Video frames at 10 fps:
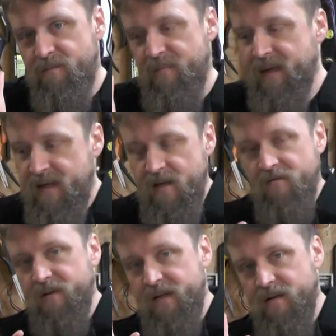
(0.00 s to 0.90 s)
pinky
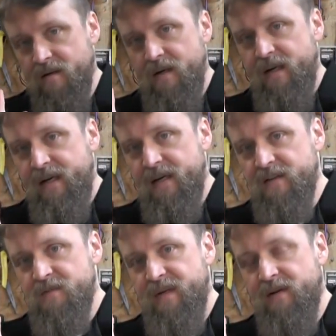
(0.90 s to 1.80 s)
over here and
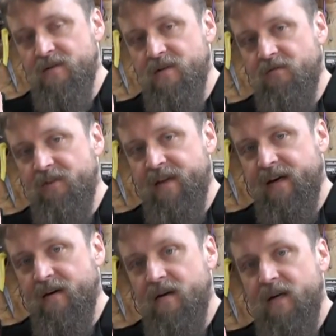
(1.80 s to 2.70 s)
the speaker's over
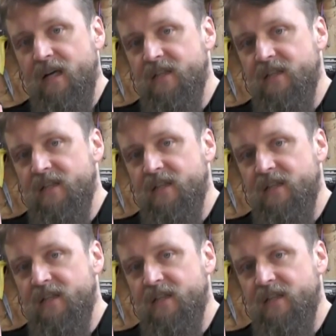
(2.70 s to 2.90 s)
there.